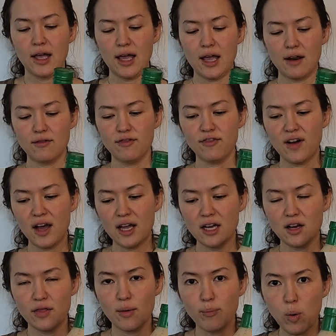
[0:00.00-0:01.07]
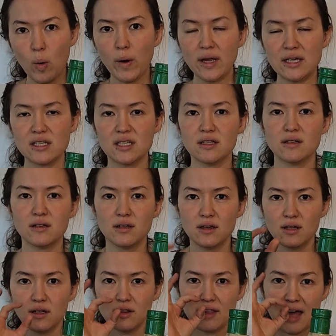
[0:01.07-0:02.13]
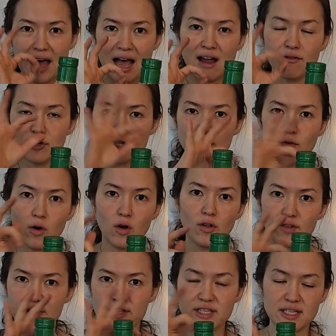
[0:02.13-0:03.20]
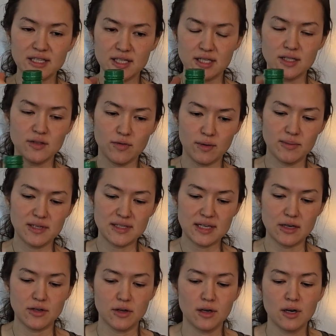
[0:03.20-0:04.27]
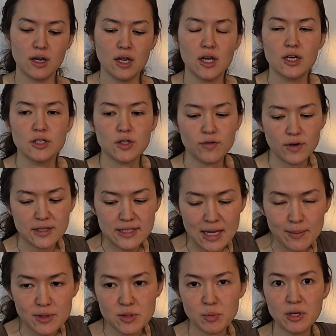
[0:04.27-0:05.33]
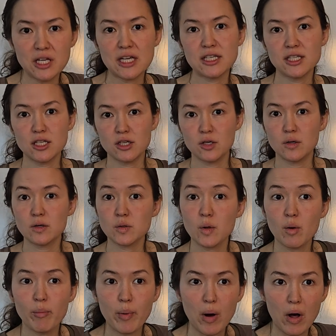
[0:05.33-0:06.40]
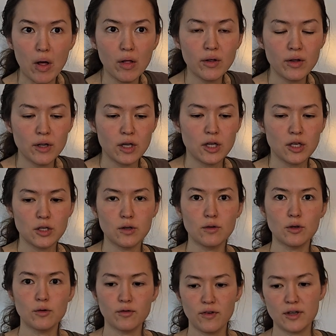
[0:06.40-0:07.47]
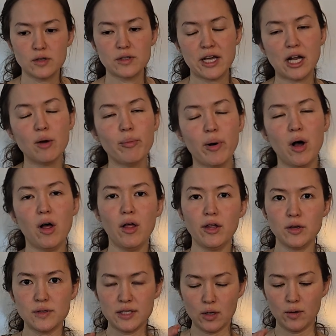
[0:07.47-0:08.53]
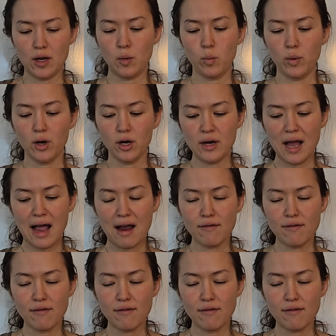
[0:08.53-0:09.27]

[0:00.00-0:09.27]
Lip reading: and find the point, the average of all the distance from the center. So for example, it's pretty easy to do this with a ball. You take a ball and you say, okay, where